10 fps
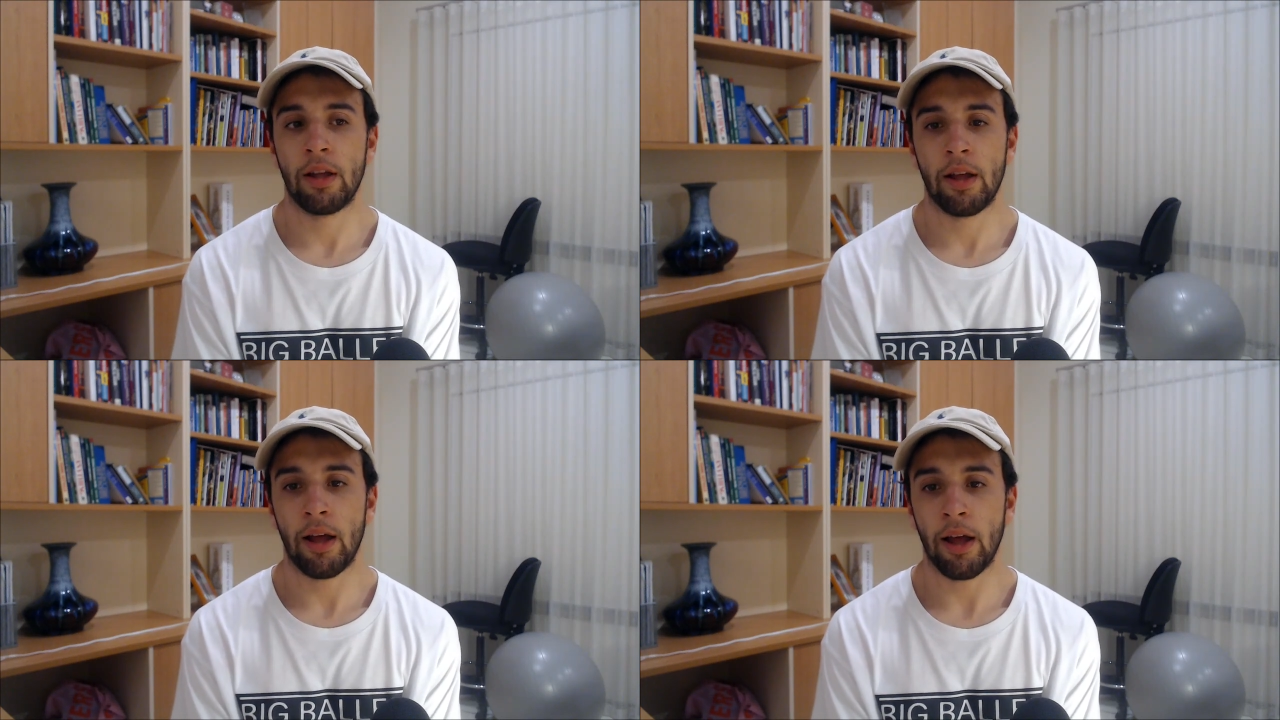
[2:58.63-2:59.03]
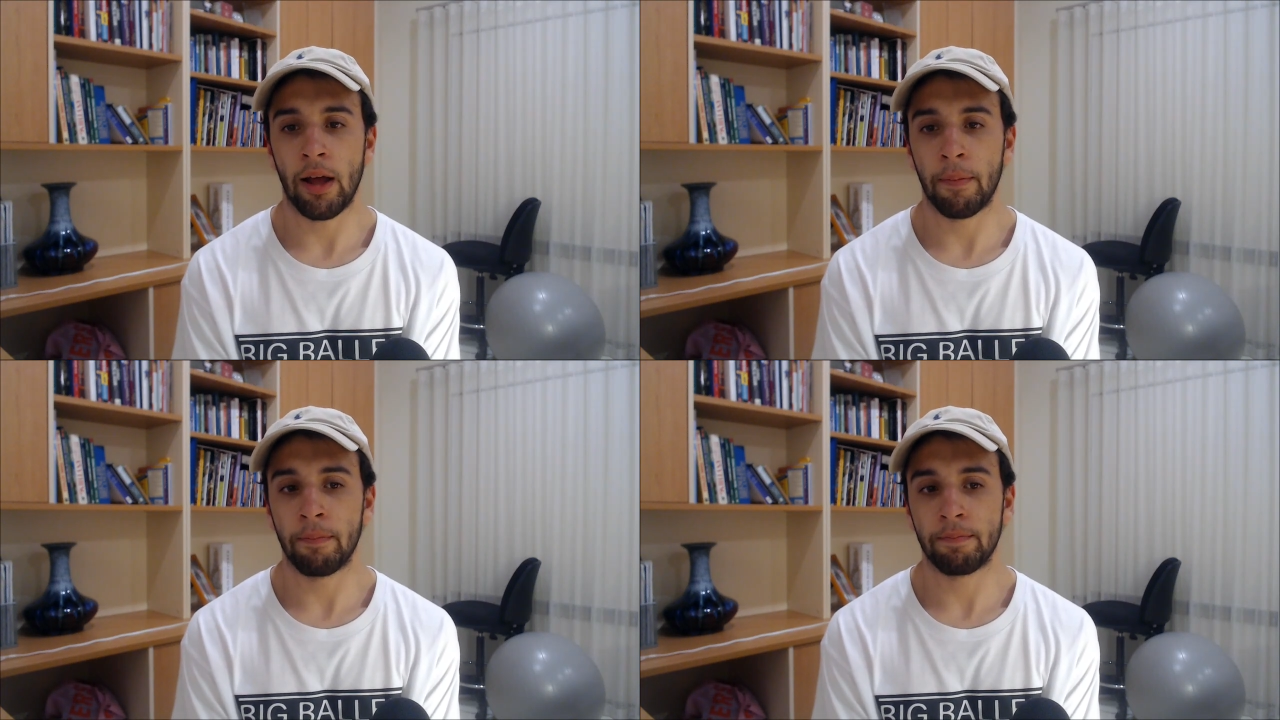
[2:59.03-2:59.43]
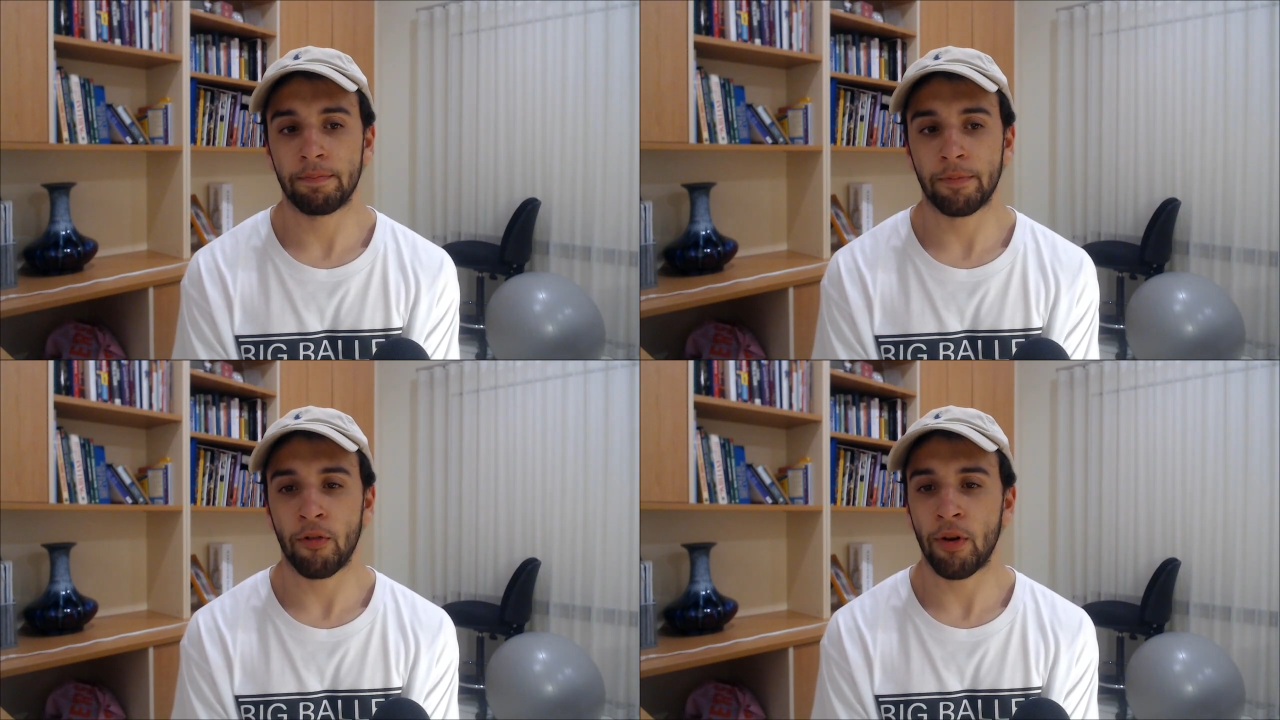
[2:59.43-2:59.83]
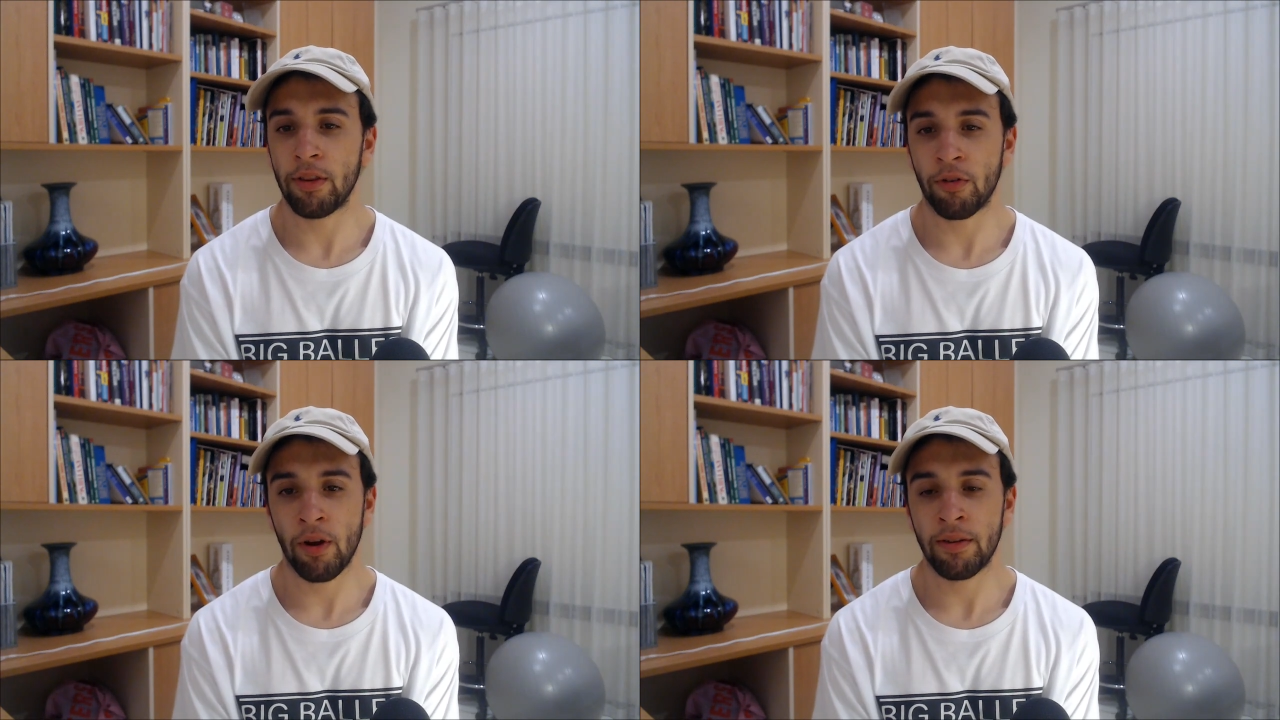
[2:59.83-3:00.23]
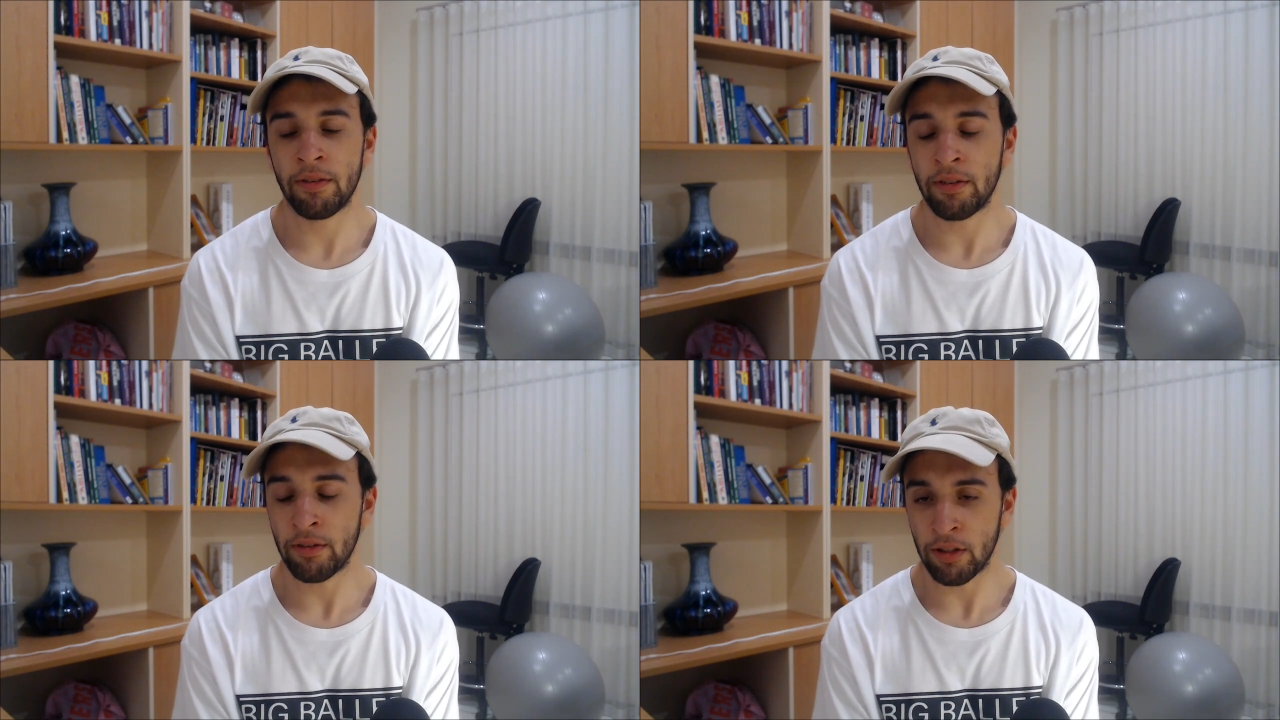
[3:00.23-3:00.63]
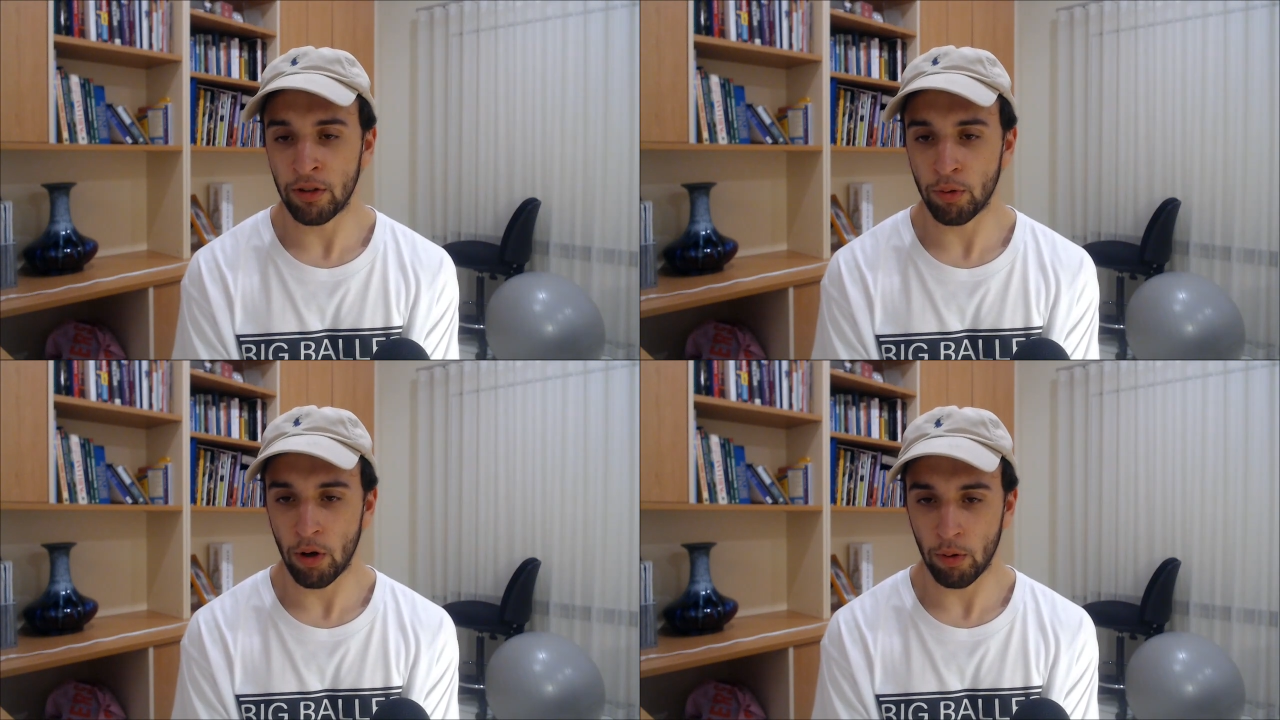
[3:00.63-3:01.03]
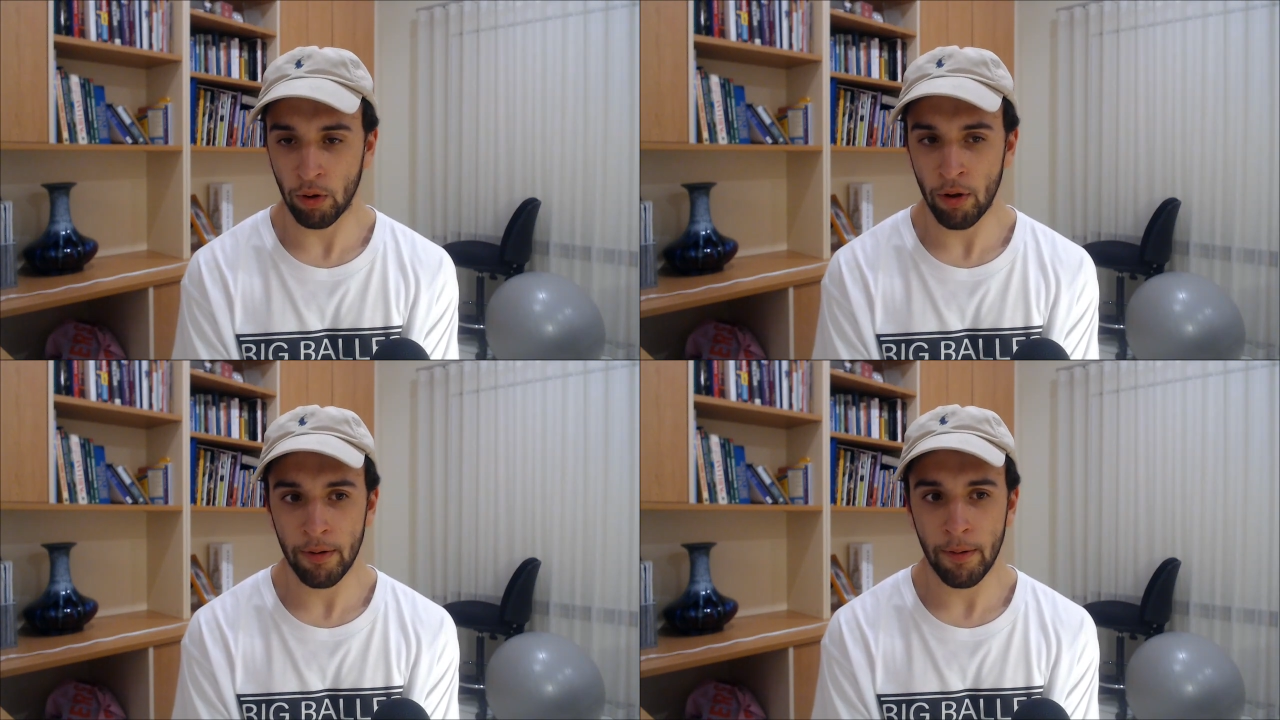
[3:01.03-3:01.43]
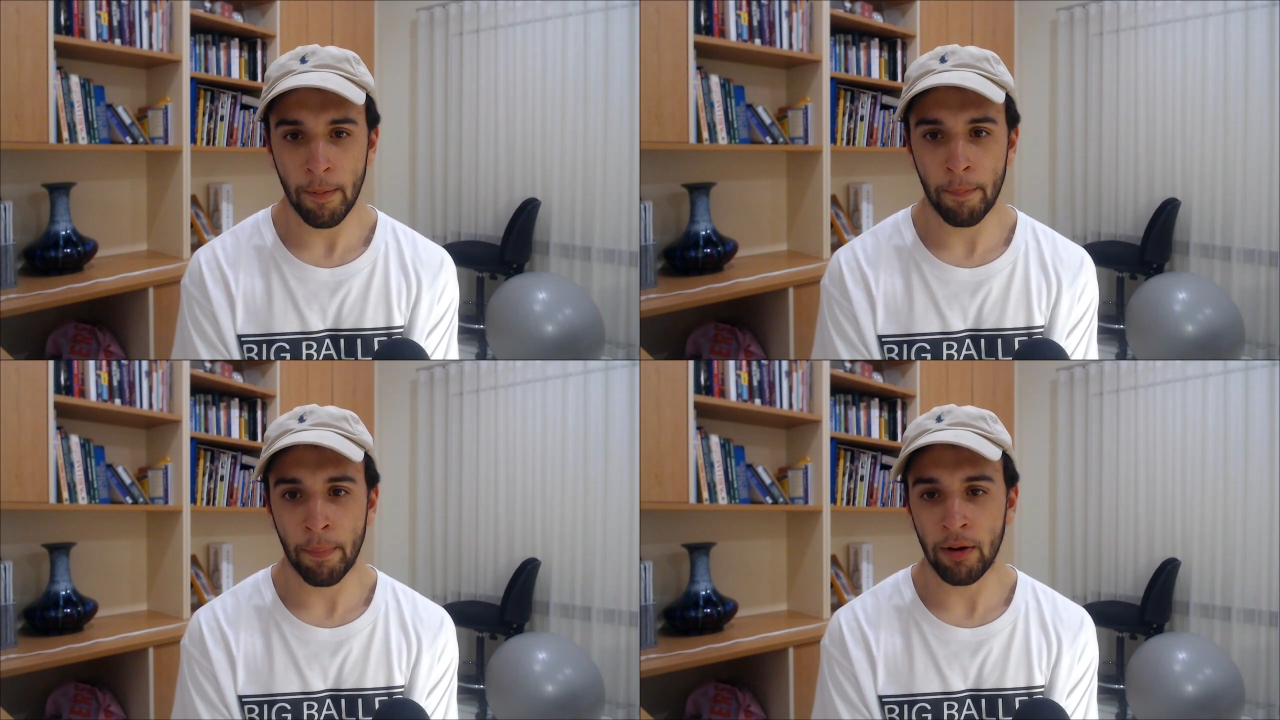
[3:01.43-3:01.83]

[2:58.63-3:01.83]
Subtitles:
Around the ground didn't do a whole lot, but